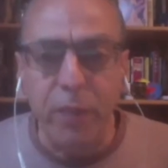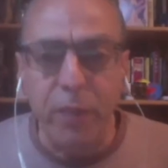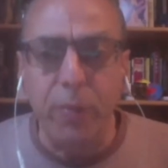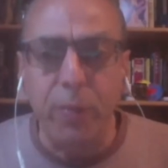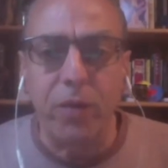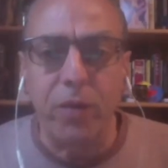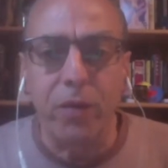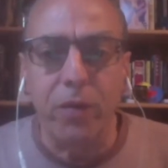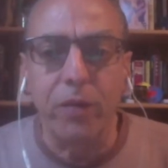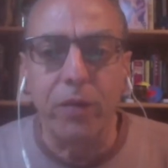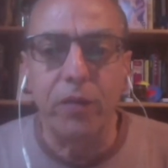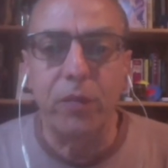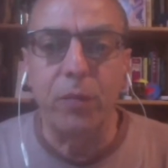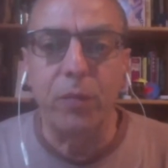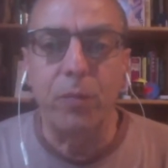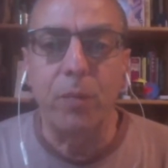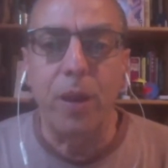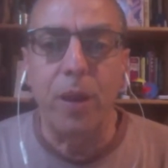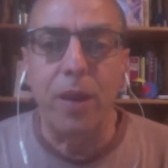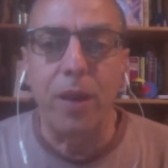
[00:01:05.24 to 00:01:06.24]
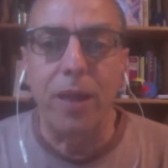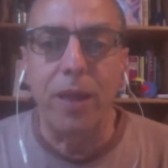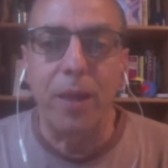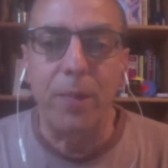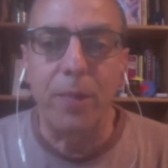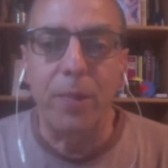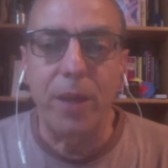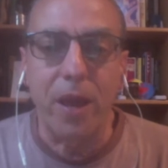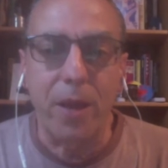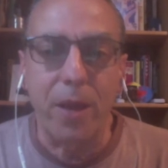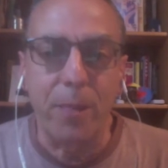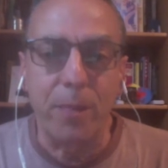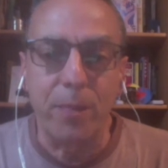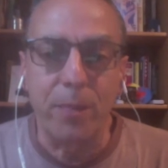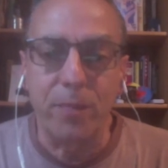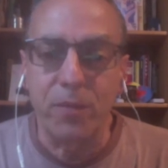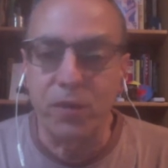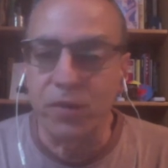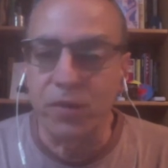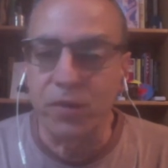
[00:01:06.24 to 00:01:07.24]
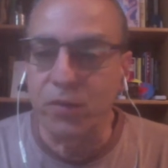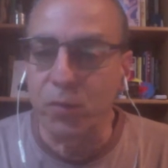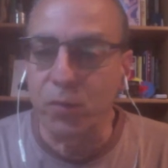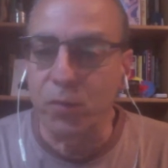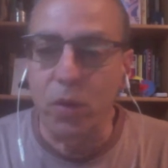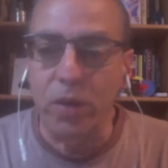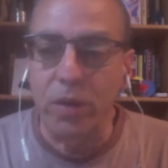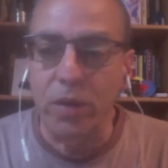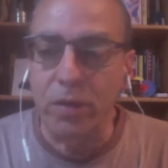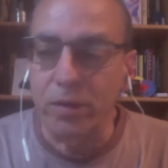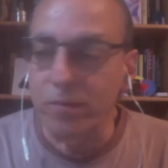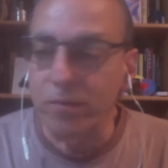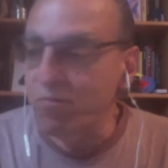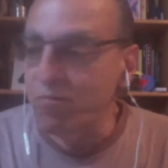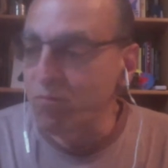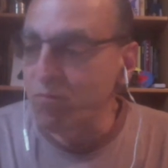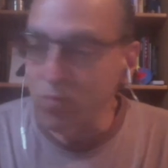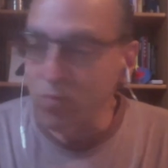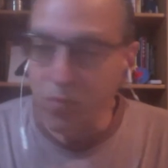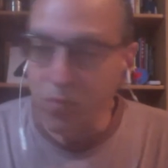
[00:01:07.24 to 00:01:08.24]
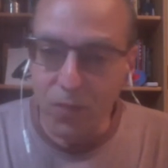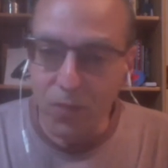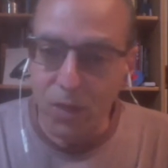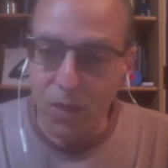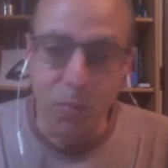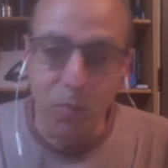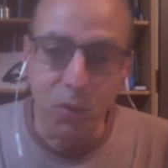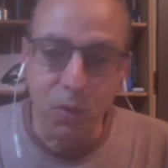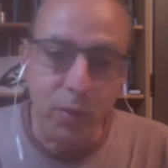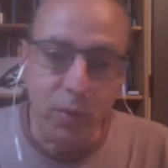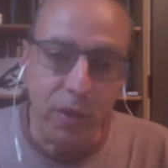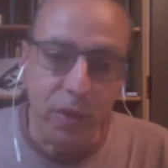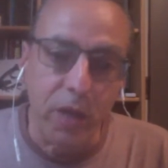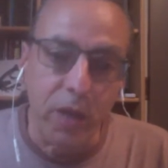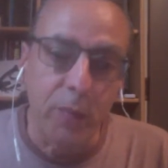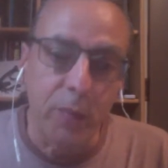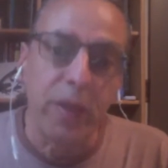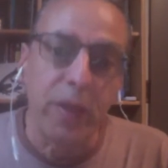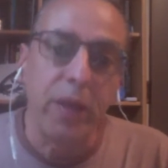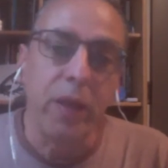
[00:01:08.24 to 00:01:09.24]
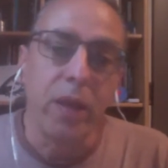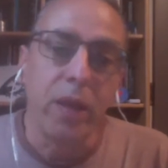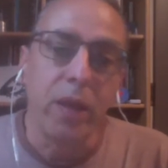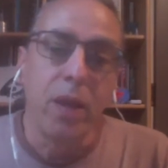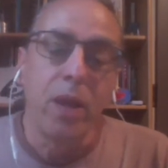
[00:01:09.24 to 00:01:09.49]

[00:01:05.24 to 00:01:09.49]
because my laptop just went kablooey on me.